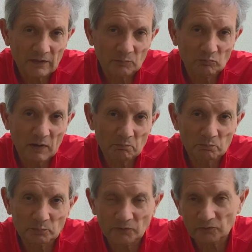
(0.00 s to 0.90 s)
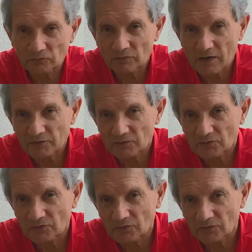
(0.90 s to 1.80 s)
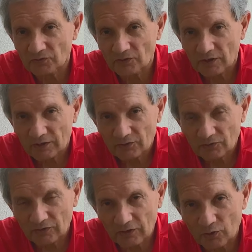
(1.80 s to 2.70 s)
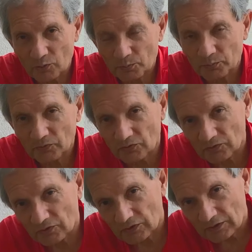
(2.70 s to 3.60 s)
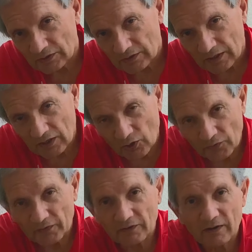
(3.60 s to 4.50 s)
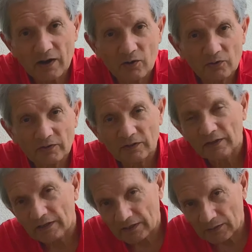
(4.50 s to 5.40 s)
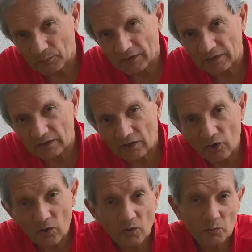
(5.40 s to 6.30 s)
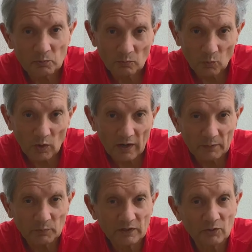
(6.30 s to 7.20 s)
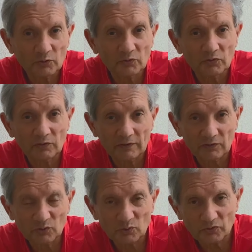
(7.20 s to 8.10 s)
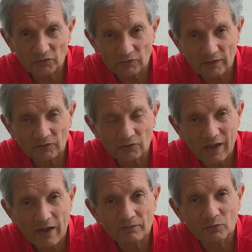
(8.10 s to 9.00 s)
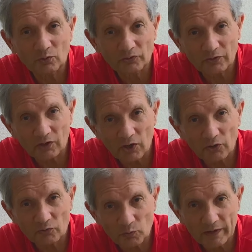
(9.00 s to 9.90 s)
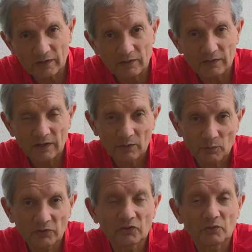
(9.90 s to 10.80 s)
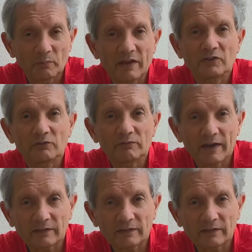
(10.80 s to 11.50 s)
bumps, runs, slopes along the ground, keeping it low. Why? Because links courses tends to have also a lot of wind, which is a major factor.